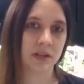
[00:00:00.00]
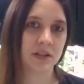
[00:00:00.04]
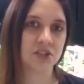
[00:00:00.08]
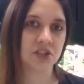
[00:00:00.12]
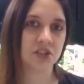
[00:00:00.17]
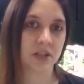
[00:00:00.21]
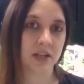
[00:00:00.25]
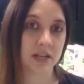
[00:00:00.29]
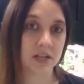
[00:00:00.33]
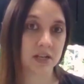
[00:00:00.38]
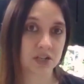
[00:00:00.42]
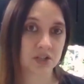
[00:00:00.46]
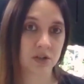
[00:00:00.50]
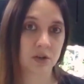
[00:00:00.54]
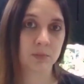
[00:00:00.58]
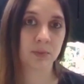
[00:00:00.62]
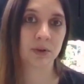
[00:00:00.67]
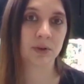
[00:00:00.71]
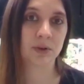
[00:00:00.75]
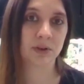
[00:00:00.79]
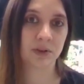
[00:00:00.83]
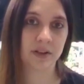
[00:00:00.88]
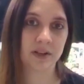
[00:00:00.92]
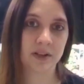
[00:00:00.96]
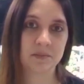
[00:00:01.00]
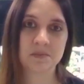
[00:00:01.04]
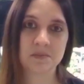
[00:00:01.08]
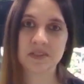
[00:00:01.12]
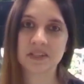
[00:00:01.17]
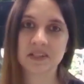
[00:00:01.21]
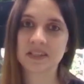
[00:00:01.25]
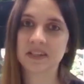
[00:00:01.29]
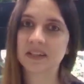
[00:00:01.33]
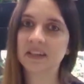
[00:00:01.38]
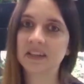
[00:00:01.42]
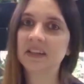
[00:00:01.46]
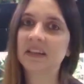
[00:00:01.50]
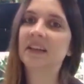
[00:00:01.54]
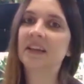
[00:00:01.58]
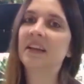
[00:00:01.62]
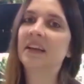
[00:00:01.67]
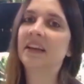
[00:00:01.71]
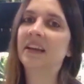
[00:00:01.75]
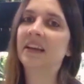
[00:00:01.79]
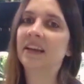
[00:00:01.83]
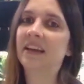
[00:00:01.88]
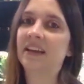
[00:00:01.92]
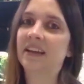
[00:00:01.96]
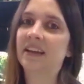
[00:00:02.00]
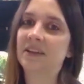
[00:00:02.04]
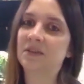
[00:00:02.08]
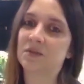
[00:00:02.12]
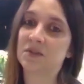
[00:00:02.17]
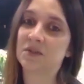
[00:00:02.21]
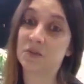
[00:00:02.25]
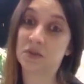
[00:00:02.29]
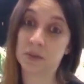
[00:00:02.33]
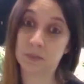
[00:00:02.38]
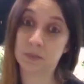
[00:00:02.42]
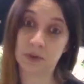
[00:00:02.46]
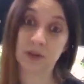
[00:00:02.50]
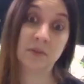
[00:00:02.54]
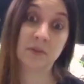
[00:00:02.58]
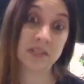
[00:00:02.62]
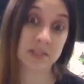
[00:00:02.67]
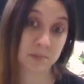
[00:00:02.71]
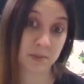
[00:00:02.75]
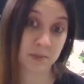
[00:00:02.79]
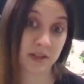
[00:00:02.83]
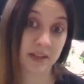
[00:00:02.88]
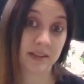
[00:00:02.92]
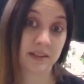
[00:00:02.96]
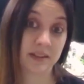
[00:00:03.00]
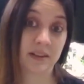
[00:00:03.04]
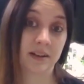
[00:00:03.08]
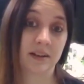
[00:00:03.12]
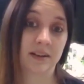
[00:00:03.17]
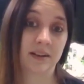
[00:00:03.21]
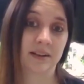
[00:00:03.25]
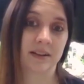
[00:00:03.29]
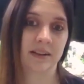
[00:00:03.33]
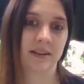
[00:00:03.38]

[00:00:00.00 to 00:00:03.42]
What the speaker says: educational programs, and it was with the Burmese python.